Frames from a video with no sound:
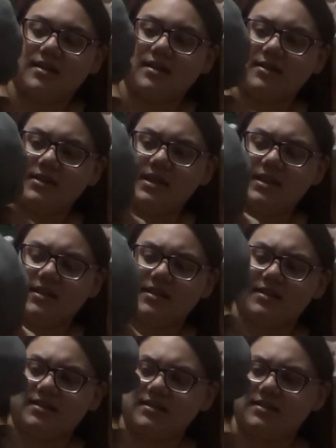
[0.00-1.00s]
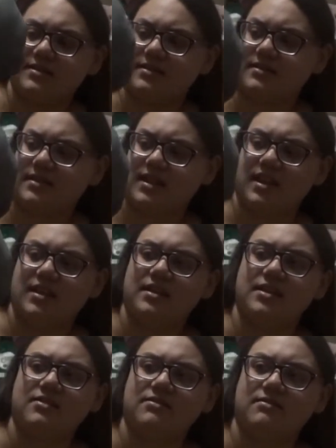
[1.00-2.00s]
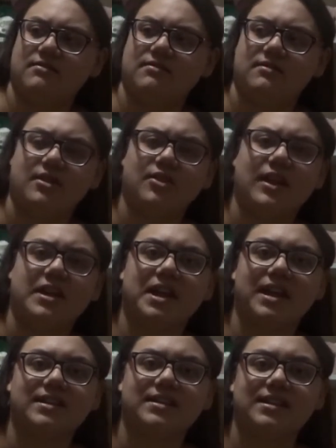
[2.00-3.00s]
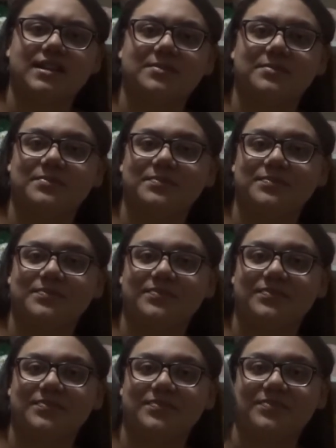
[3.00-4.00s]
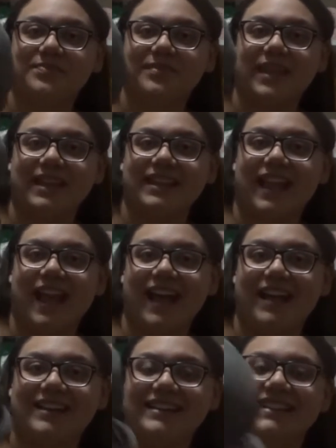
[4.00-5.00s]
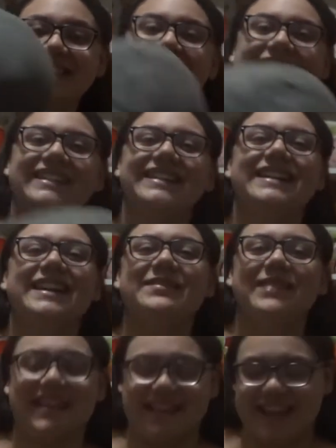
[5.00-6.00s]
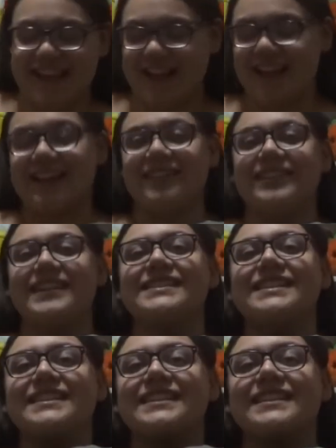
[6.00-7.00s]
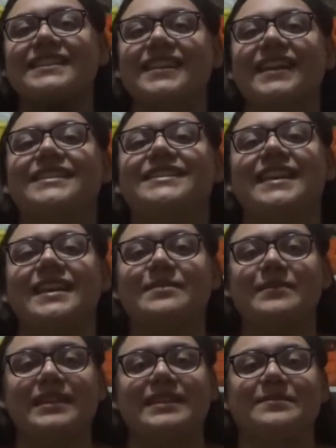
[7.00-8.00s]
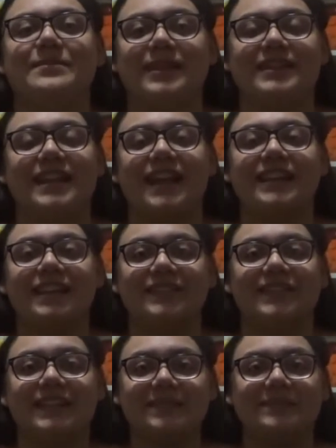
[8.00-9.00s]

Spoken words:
what the, can you? Oh, I guess like that. But yeah, anyways, this is such an amazing plush. I love it.